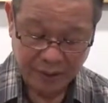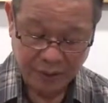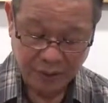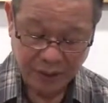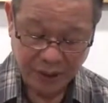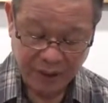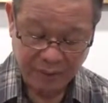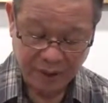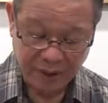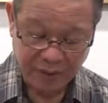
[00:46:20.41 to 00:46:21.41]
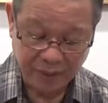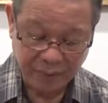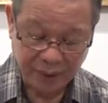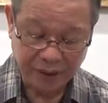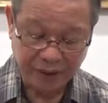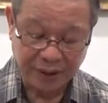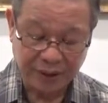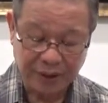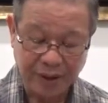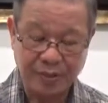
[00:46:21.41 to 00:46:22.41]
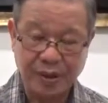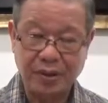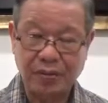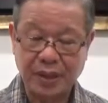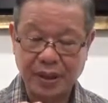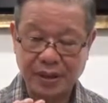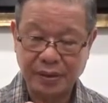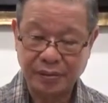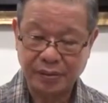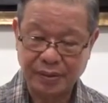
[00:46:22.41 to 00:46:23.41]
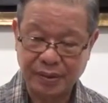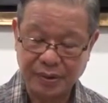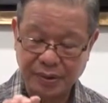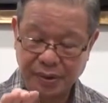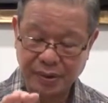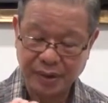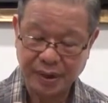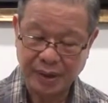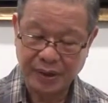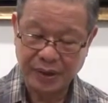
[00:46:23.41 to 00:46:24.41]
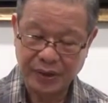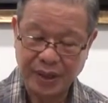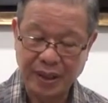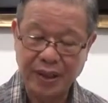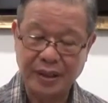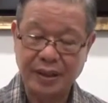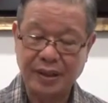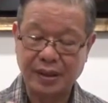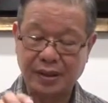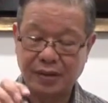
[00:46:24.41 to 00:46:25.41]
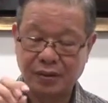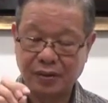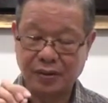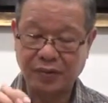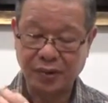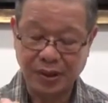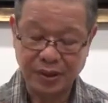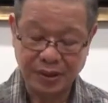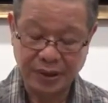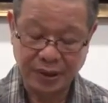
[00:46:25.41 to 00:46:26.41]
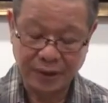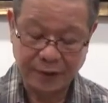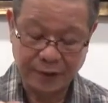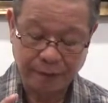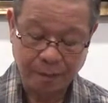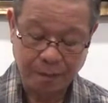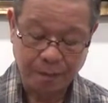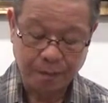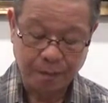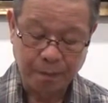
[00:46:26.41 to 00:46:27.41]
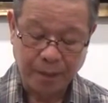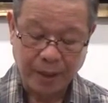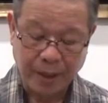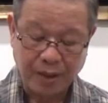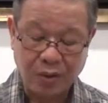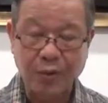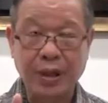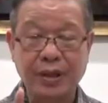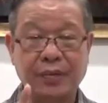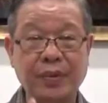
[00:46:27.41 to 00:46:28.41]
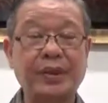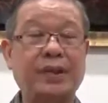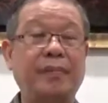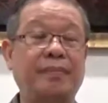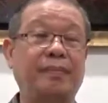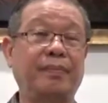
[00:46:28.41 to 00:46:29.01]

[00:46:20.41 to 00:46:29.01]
you well penetrated, it means you understand it, and you focus on it with wisdom.